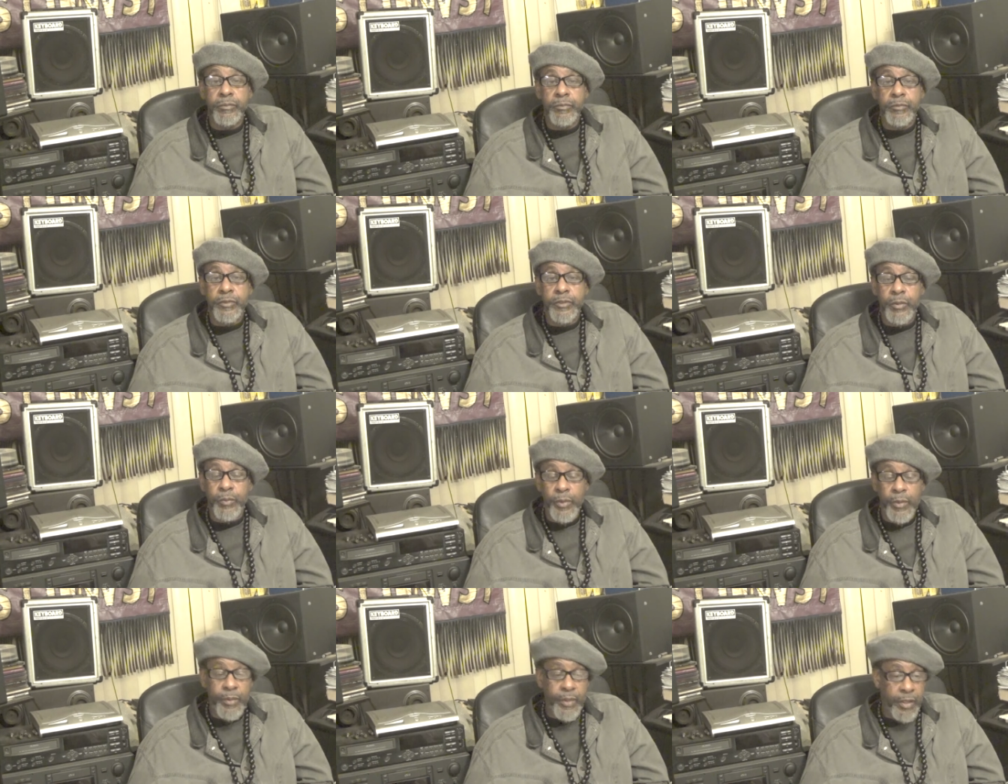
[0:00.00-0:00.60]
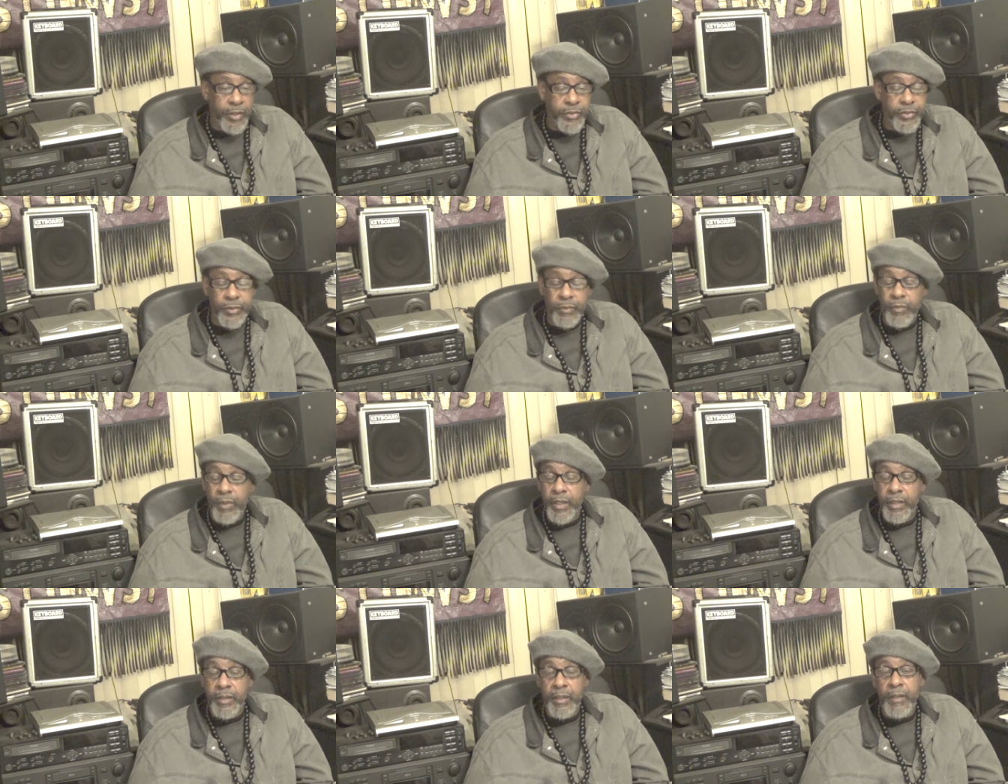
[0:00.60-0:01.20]
So we rehearse it
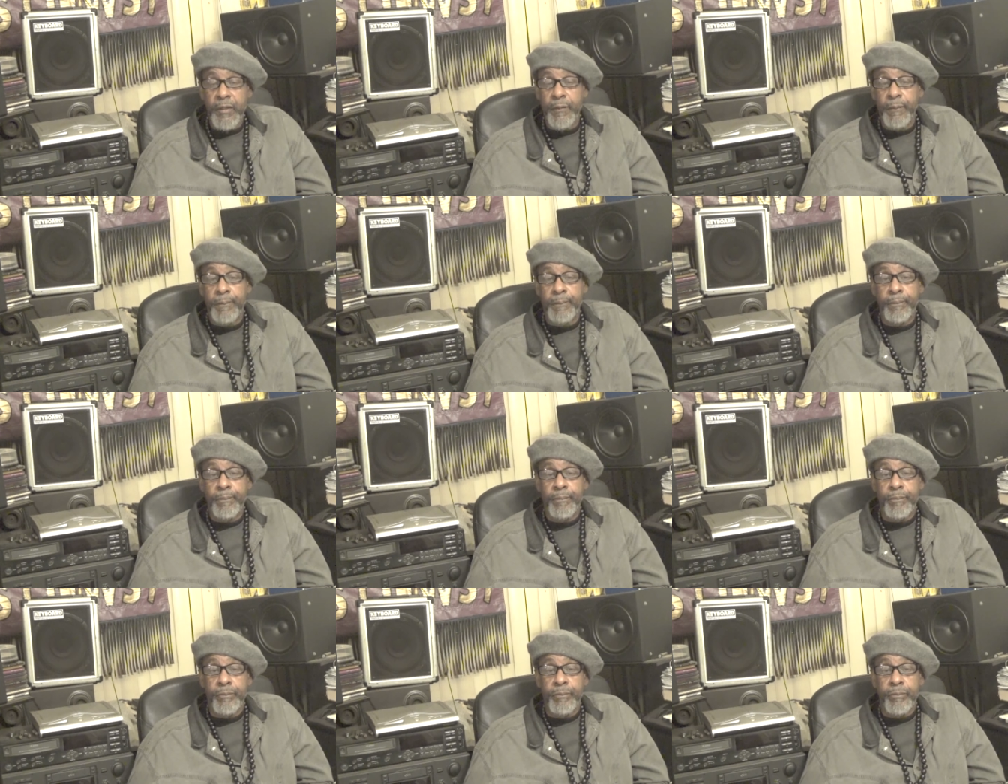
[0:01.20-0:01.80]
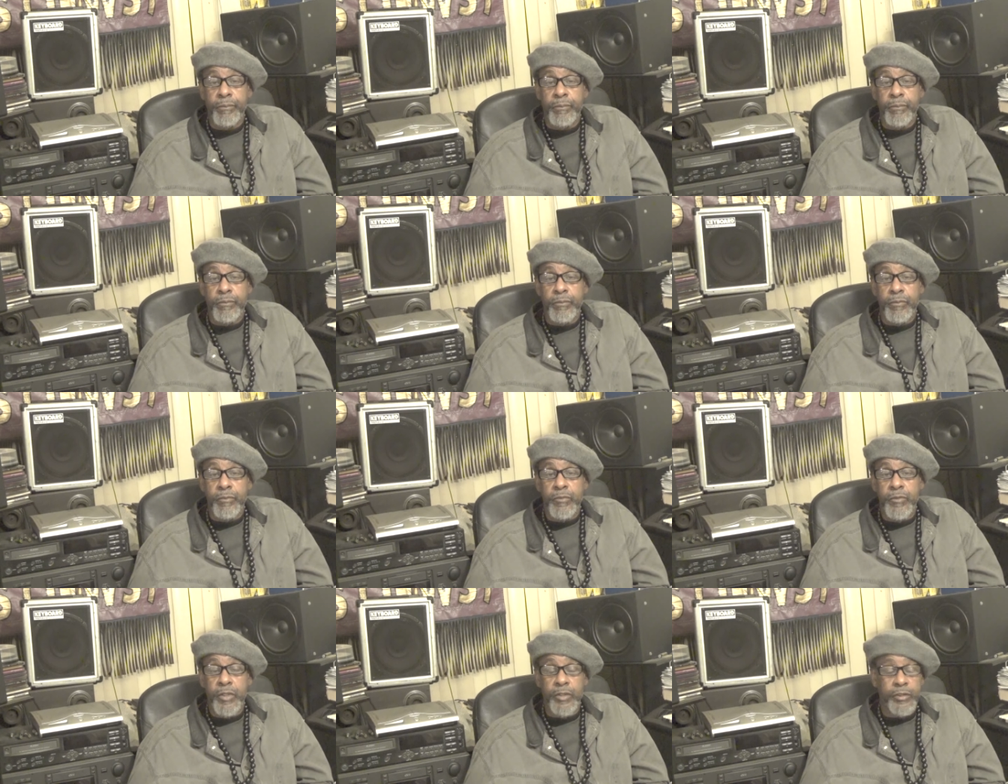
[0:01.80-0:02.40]
right now.
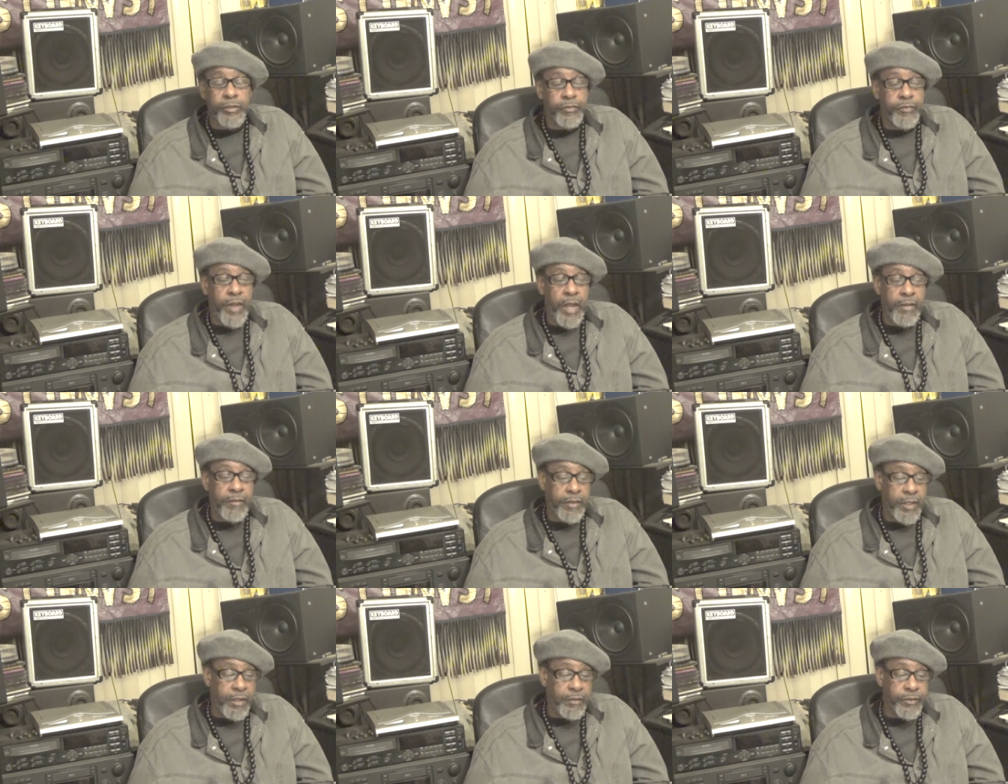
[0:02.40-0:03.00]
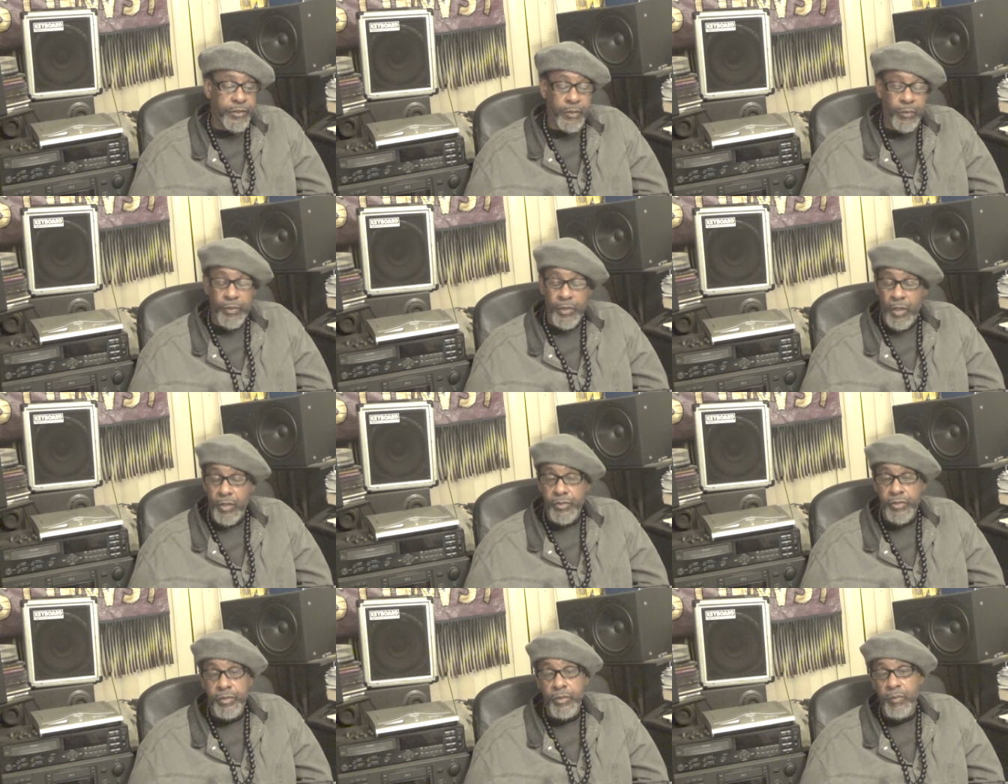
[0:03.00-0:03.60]
Judges 5.11 said we
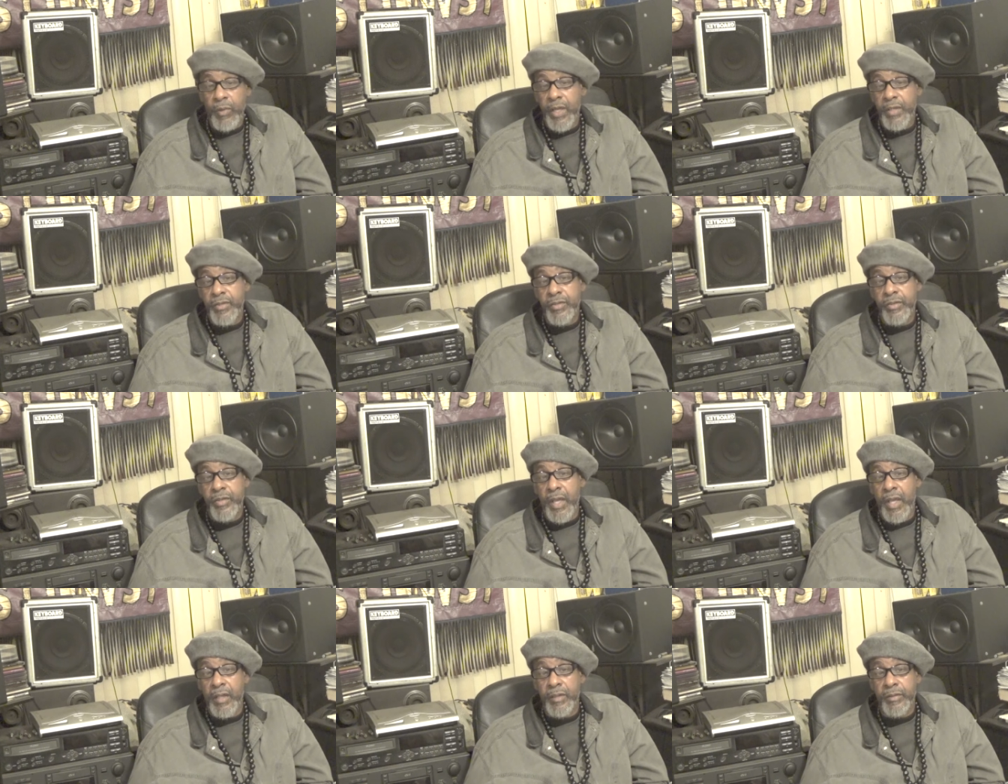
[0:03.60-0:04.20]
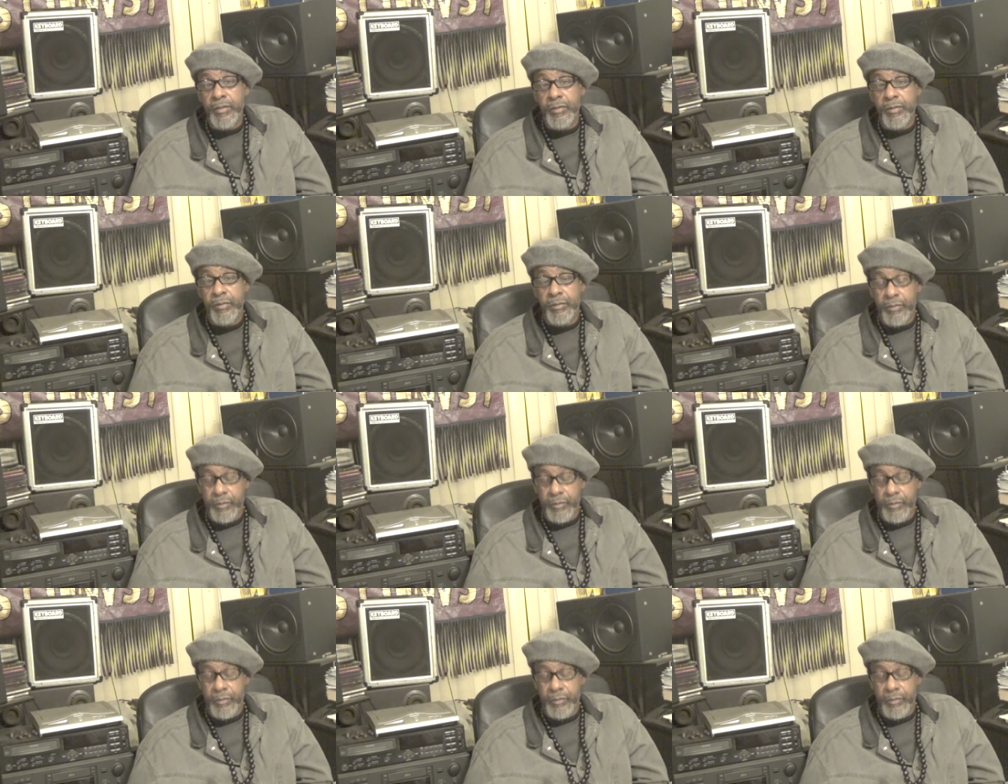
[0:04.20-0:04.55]
rehearse in the righteous acts.